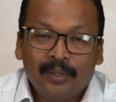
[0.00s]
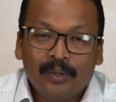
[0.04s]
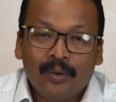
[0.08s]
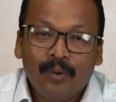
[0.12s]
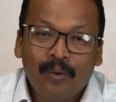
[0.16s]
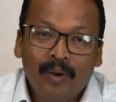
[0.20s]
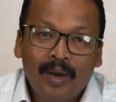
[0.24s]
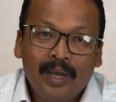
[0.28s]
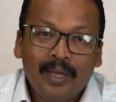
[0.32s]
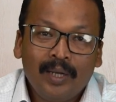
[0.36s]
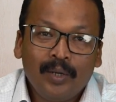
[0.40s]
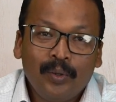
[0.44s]

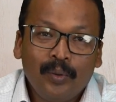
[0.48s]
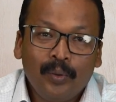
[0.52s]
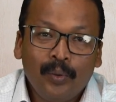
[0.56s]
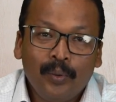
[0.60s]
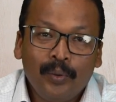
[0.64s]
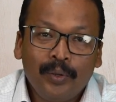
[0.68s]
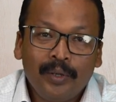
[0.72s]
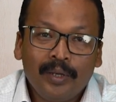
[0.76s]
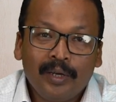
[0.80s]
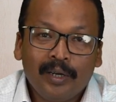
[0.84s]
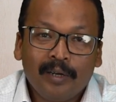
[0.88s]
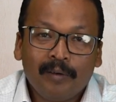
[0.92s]
While
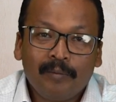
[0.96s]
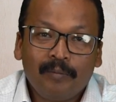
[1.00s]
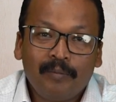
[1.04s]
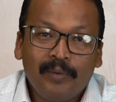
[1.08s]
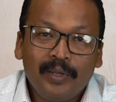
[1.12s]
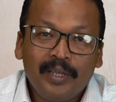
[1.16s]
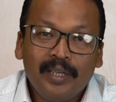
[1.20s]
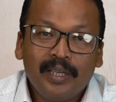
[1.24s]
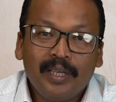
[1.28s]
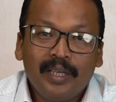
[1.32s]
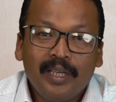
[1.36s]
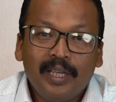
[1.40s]
OER
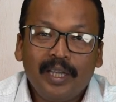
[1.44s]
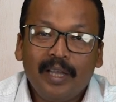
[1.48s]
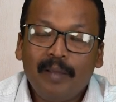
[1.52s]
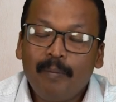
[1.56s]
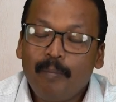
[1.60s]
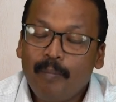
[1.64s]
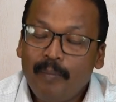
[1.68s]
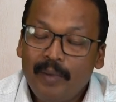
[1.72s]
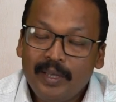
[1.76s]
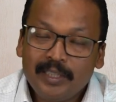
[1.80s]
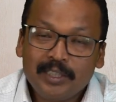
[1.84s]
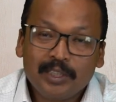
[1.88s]
brings
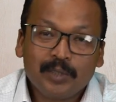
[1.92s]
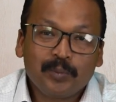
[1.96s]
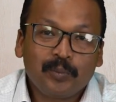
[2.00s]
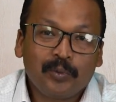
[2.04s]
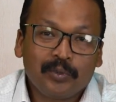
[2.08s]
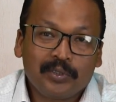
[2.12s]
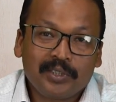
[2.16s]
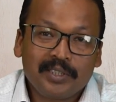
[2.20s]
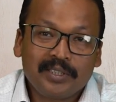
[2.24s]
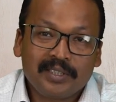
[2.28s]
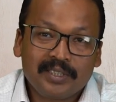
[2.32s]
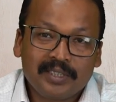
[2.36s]
immense
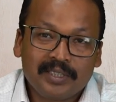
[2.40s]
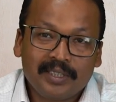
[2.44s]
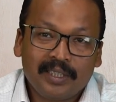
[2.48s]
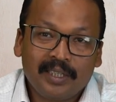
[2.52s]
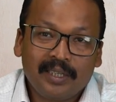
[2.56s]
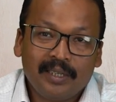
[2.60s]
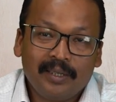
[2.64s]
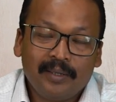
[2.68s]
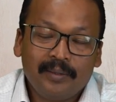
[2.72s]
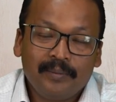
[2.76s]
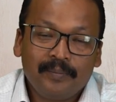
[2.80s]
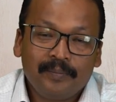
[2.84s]

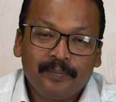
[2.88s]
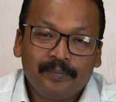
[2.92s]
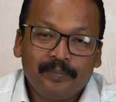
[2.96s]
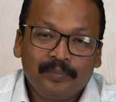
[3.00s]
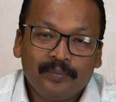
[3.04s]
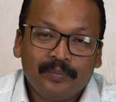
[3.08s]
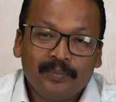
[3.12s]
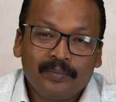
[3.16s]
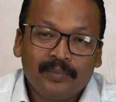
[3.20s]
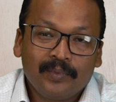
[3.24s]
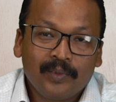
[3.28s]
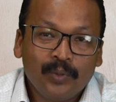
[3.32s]
potential,
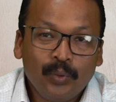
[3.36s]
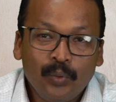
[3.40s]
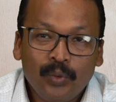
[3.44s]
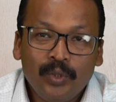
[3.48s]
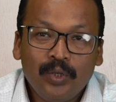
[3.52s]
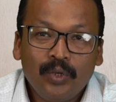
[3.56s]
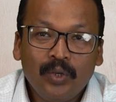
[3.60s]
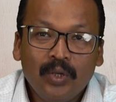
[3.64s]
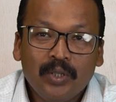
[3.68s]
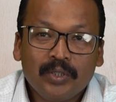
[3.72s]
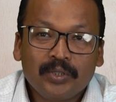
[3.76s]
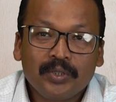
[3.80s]

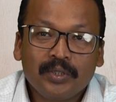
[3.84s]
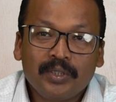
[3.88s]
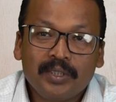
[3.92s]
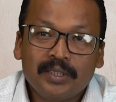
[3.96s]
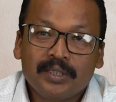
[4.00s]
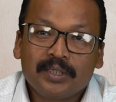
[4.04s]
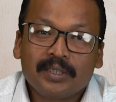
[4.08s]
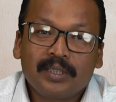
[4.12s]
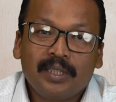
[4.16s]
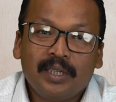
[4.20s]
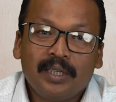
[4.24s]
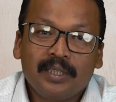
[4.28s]
we also
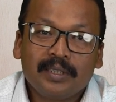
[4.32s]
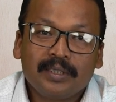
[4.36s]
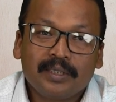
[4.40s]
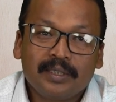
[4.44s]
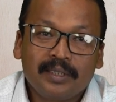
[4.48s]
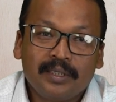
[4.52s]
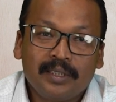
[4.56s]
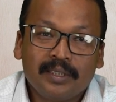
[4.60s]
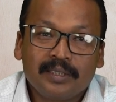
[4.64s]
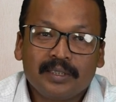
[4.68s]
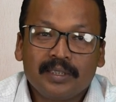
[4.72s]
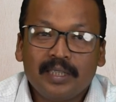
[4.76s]

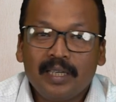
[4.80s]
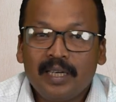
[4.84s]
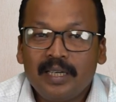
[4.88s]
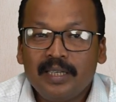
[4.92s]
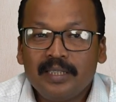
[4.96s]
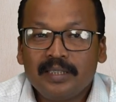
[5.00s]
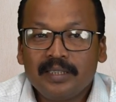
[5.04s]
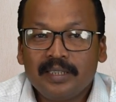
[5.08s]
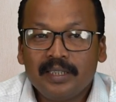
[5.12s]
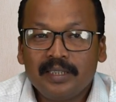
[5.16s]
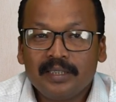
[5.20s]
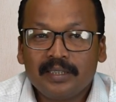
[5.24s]
discuss the
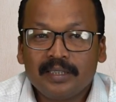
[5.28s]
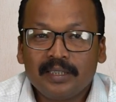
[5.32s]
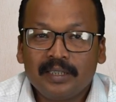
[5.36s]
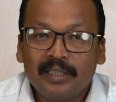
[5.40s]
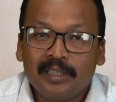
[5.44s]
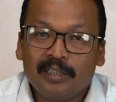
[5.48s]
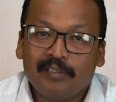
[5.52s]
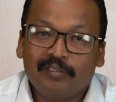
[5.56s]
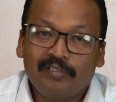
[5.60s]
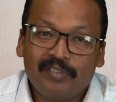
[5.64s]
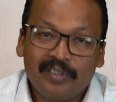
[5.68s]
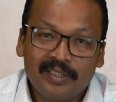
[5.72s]
challenges
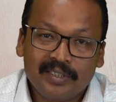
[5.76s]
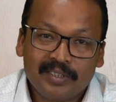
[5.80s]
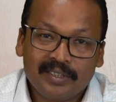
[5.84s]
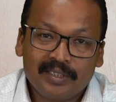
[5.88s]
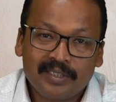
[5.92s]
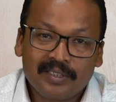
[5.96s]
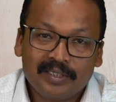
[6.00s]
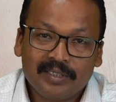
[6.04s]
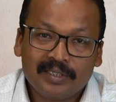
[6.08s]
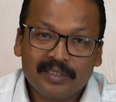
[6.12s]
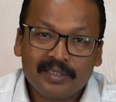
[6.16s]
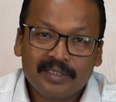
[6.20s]
it
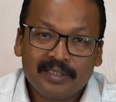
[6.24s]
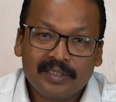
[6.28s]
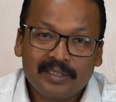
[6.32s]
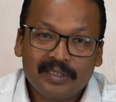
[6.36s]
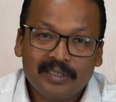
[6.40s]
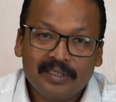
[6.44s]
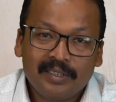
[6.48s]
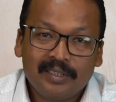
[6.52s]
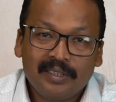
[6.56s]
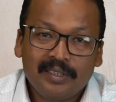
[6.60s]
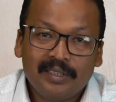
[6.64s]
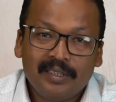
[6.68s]
faces,
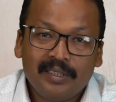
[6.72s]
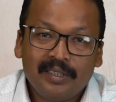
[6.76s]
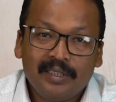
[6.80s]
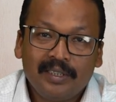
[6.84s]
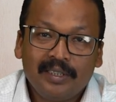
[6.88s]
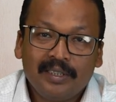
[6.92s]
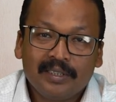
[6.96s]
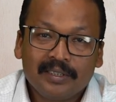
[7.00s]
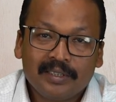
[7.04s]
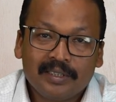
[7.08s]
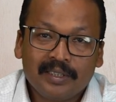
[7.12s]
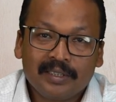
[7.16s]

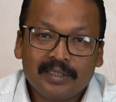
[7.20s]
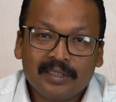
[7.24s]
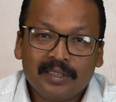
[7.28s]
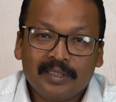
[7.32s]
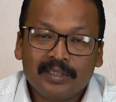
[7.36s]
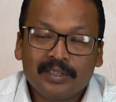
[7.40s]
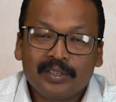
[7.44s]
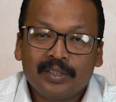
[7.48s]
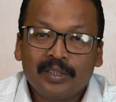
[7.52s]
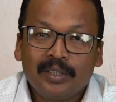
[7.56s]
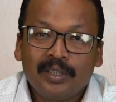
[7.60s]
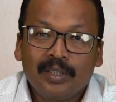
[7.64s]
such
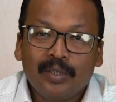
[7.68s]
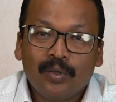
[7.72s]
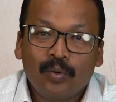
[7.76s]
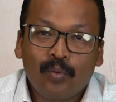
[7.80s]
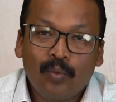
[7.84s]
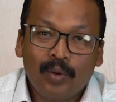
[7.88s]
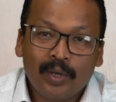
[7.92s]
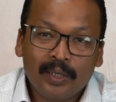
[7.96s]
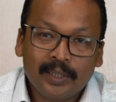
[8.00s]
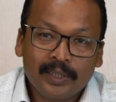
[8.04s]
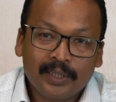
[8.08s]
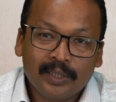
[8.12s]
as
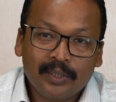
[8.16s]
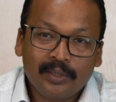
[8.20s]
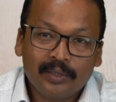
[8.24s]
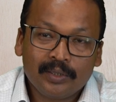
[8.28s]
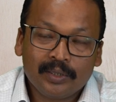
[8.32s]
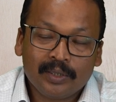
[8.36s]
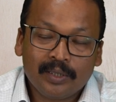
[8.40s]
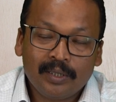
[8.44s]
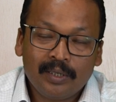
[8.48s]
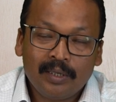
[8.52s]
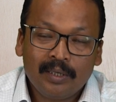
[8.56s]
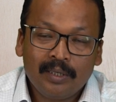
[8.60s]
quality
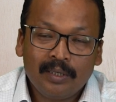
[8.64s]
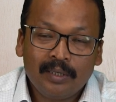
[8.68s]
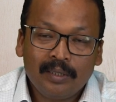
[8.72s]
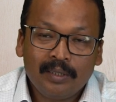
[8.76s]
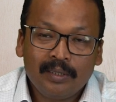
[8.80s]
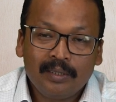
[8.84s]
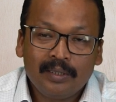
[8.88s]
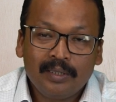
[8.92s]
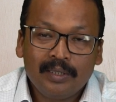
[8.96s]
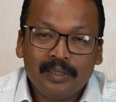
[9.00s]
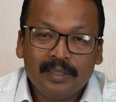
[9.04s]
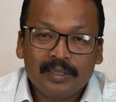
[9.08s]
control,
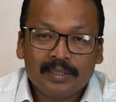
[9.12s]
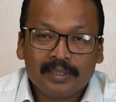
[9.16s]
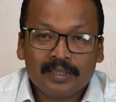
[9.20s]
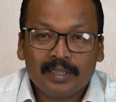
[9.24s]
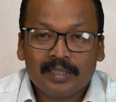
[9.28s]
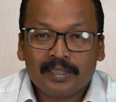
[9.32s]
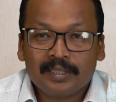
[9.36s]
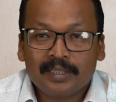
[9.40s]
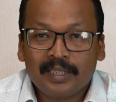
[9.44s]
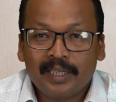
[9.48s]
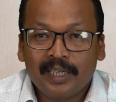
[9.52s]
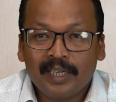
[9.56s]

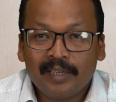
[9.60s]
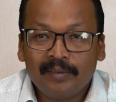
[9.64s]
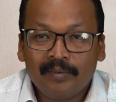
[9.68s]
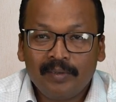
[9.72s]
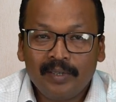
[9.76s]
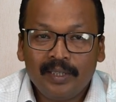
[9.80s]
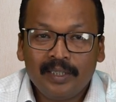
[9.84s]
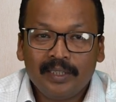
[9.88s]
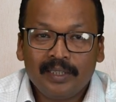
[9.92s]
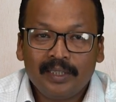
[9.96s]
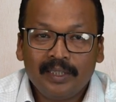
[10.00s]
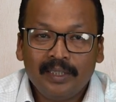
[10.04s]

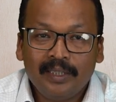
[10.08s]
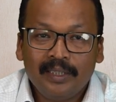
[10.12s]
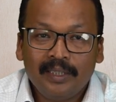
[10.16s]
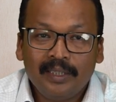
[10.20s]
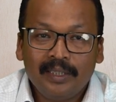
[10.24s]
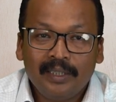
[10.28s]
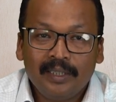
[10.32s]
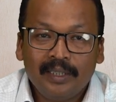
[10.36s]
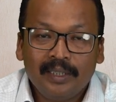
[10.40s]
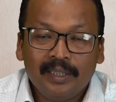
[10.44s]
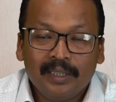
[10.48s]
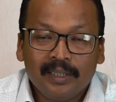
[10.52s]
sustainability,
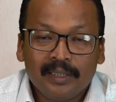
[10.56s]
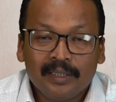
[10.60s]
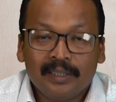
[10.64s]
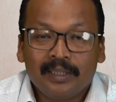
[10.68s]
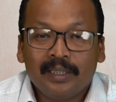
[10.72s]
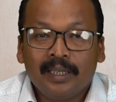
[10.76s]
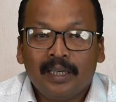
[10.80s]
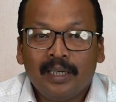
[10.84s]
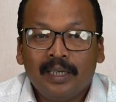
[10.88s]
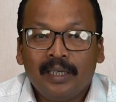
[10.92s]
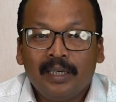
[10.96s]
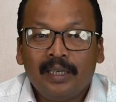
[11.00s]

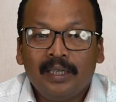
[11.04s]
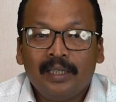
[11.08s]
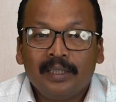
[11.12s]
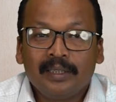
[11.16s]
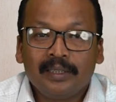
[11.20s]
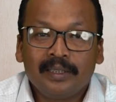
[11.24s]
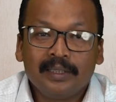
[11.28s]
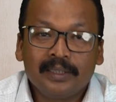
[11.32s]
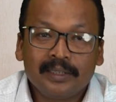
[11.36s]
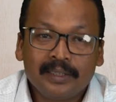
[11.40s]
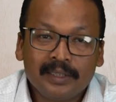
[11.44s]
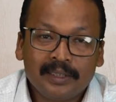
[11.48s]
the
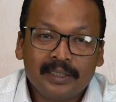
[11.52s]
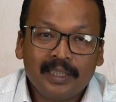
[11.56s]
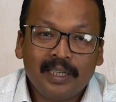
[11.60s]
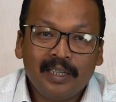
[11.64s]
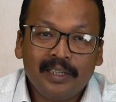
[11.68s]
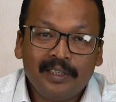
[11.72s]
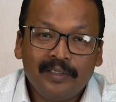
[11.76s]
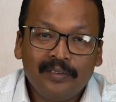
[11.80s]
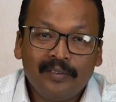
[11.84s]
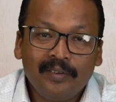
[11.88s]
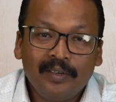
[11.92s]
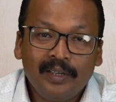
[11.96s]

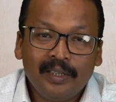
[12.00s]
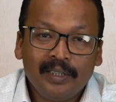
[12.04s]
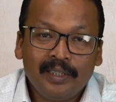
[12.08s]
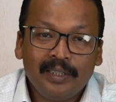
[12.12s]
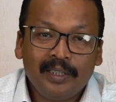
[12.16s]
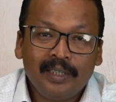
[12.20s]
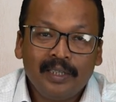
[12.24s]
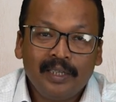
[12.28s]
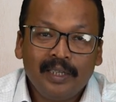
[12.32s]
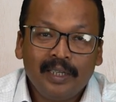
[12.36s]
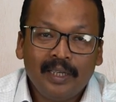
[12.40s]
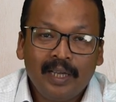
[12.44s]
digital
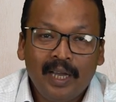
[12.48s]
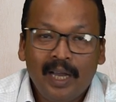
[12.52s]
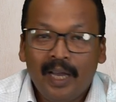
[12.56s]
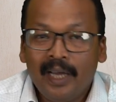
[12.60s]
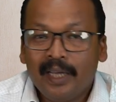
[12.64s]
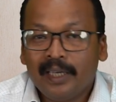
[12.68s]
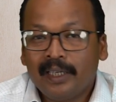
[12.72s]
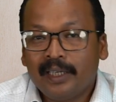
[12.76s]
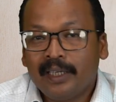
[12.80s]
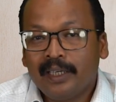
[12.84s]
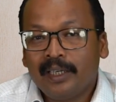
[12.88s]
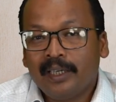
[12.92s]
divide,
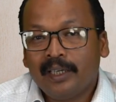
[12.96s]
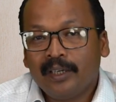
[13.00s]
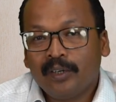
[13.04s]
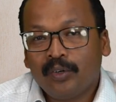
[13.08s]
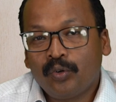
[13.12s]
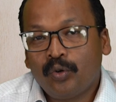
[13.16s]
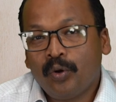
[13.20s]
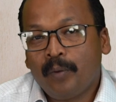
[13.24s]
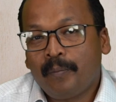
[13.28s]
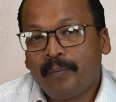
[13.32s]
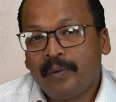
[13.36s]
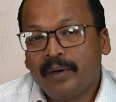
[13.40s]
and
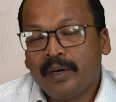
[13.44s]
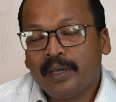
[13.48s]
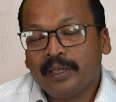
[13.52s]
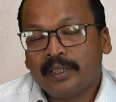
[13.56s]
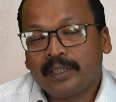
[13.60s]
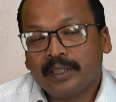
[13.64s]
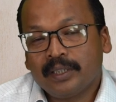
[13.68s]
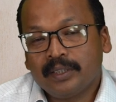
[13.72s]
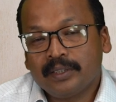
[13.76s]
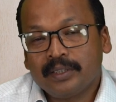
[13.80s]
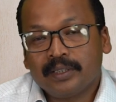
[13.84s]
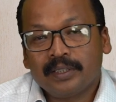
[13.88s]

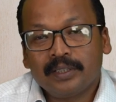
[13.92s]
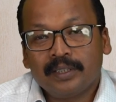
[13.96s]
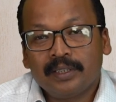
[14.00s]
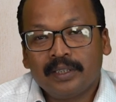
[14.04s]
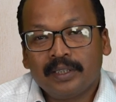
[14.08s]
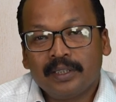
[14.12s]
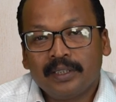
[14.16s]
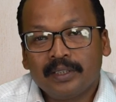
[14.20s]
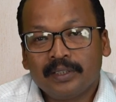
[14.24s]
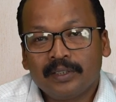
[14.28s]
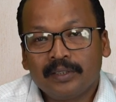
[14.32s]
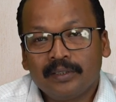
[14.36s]
copyright
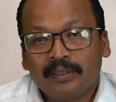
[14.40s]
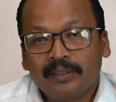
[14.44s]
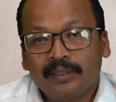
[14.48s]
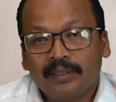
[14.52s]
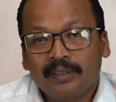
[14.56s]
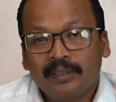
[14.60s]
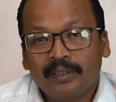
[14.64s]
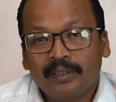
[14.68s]
considerations.